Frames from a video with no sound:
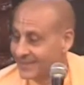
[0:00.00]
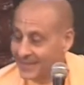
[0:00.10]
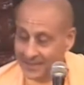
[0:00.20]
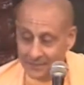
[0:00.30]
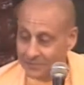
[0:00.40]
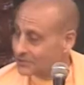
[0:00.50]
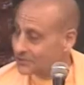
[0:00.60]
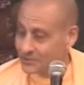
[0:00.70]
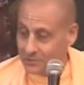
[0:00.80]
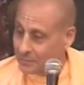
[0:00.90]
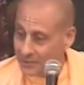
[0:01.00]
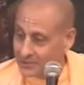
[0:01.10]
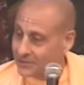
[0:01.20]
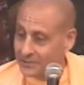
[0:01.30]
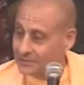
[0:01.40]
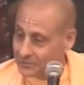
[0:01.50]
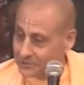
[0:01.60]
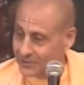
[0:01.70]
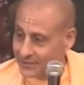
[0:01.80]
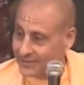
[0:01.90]
And he was so much an
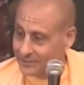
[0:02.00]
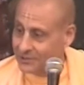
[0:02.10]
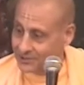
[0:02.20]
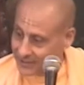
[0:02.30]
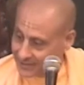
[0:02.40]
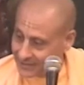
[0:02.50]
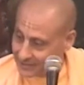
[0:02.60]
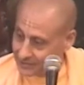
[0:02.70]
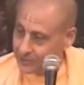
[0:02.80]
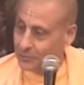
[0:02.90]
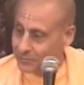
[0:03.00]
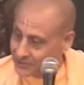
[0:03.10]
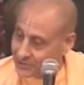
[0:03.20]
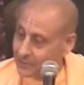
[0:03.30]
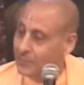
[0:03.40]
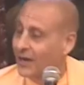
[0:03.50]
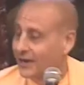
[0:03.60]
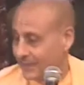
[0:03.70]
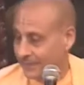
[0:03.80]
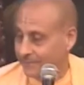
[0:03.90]
illusion, he was thinking the gopis are
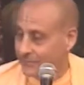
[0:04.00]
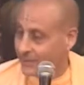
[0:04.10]
mine.